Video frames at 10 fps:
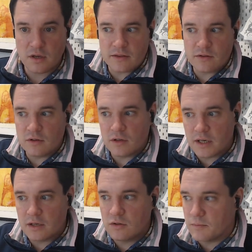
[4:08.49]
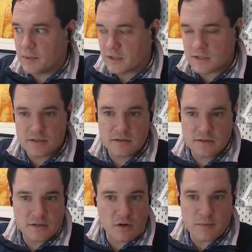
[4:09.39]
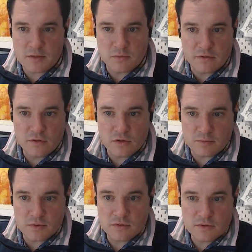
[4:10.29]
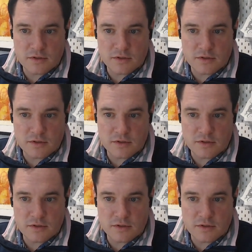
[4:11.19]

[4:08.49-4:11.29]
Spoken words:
And I thought, okay, cool, but it's so much more affordable.